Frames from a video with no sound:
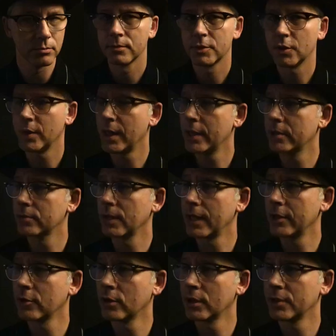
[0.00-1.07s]
So yeah,
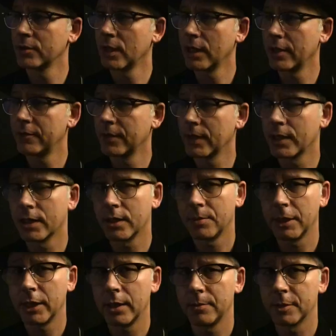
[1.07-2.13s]
later on in life I kind of
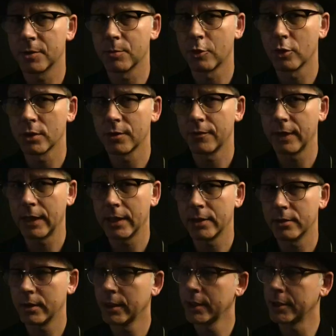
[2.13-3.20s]
became a sports
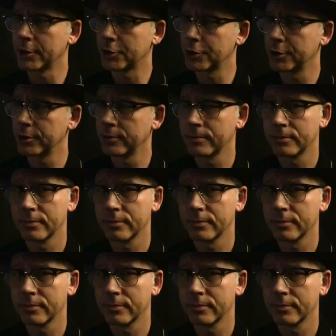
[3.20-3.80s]
fan-ish.